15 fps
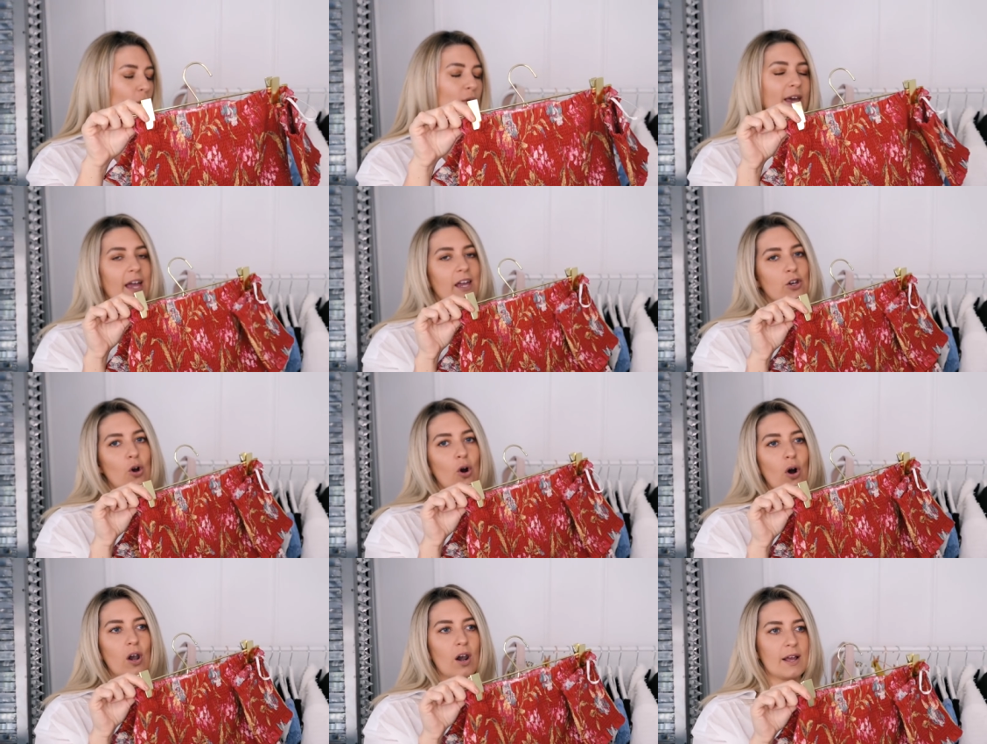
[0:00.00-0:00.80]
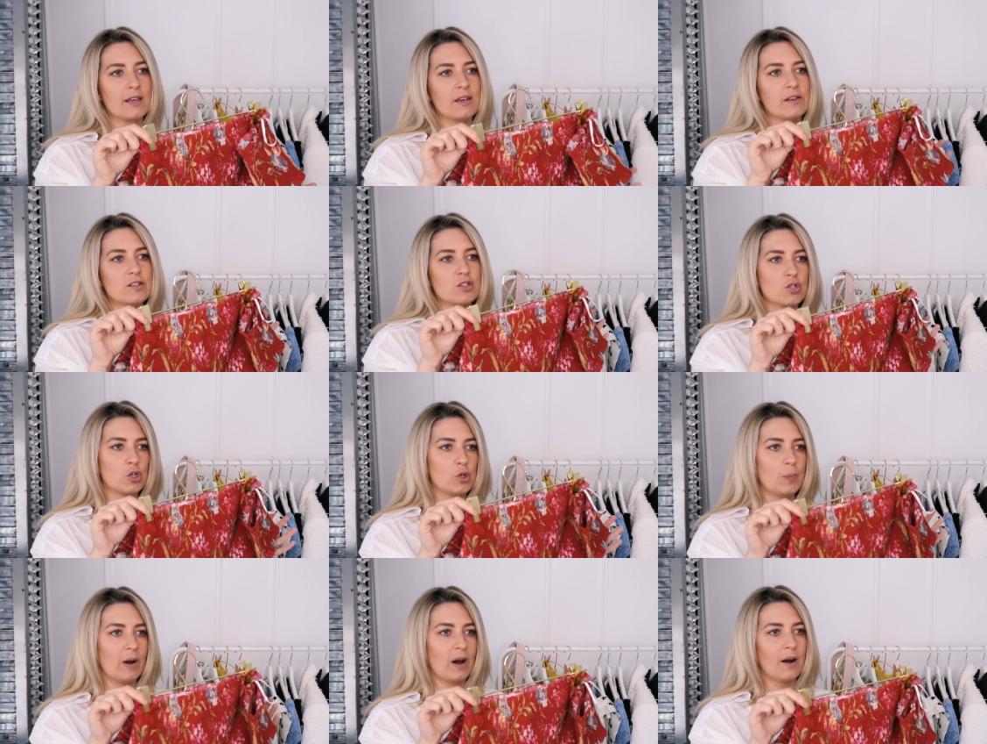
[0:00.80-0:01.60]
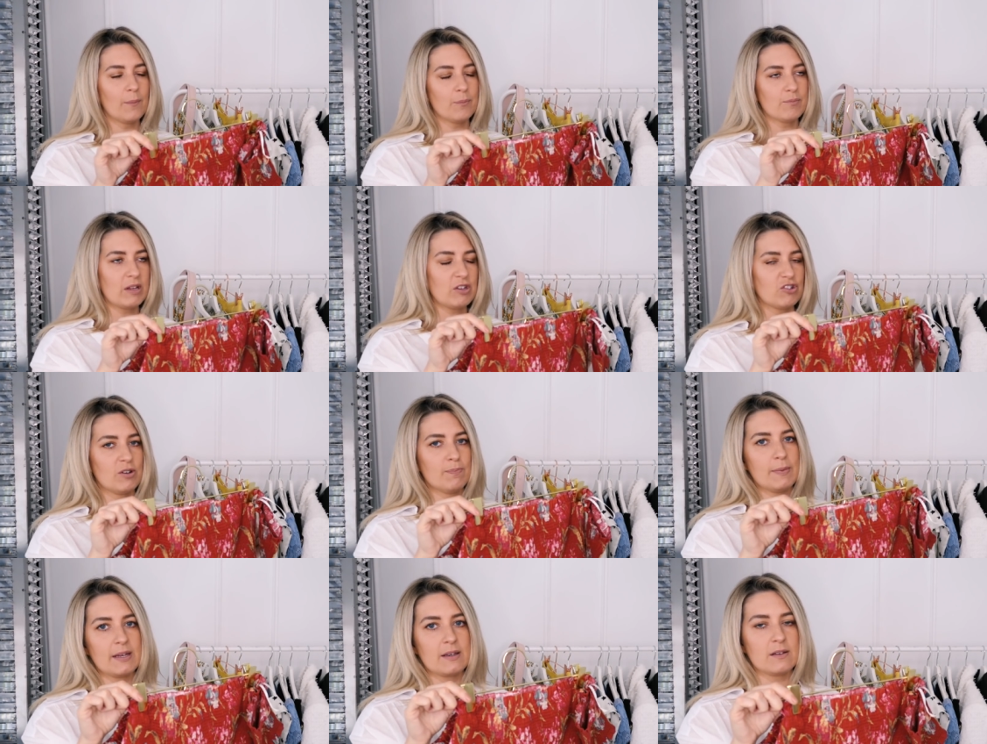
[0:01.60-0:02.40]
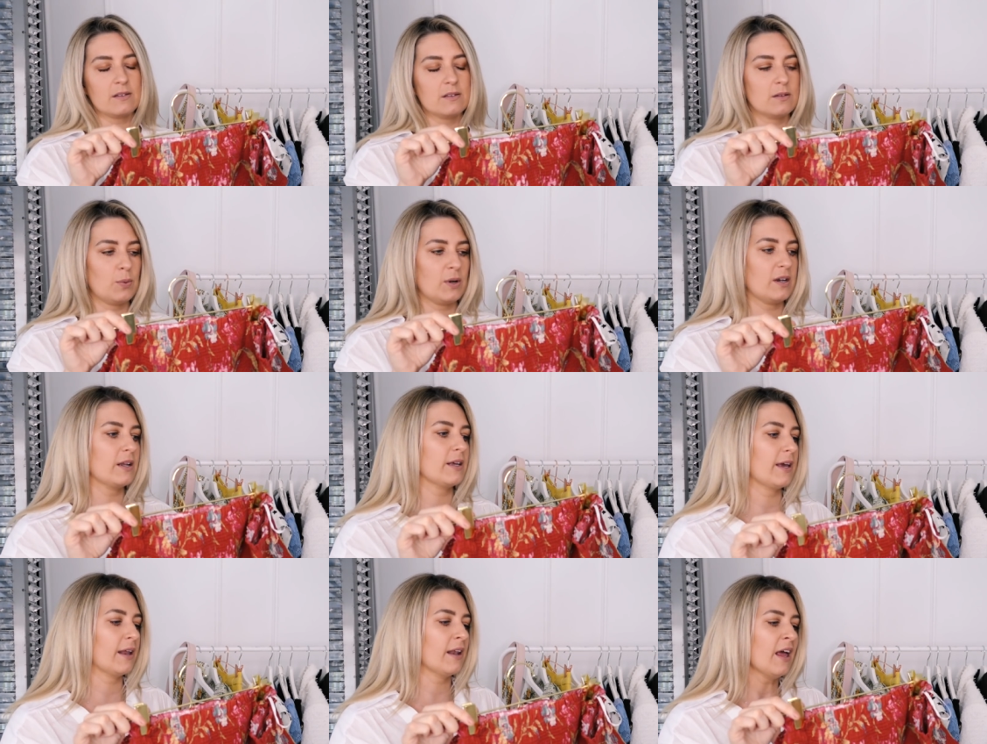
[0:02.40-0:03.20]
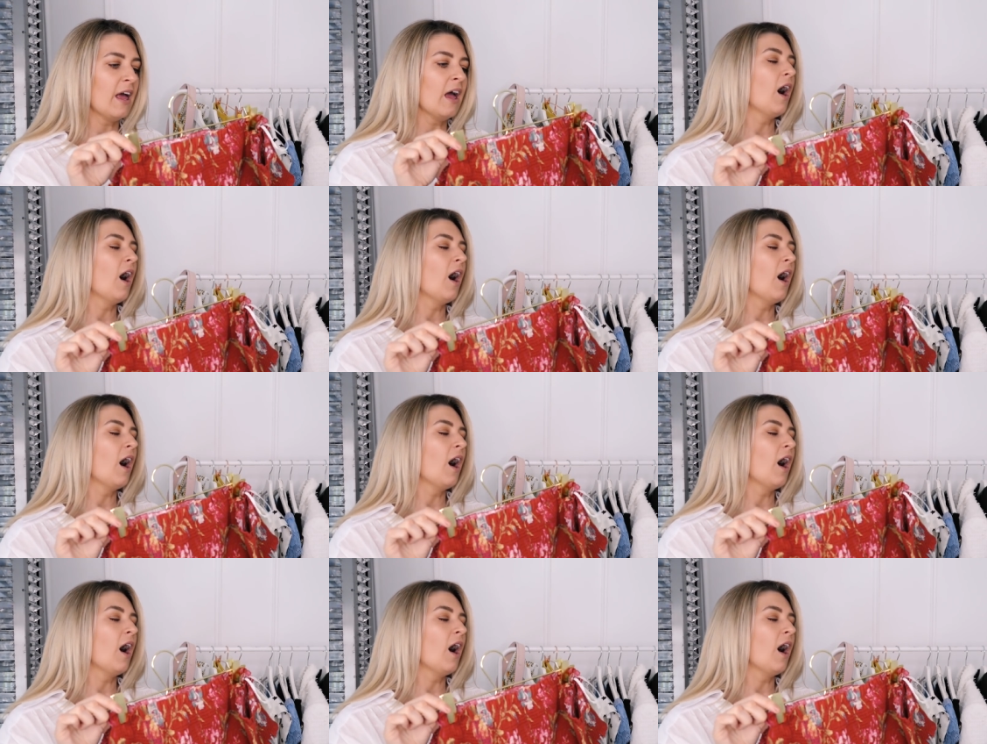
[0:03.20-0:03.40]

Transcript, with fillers: Okay, not like a super, I'm mentioning Meghan's wedding again.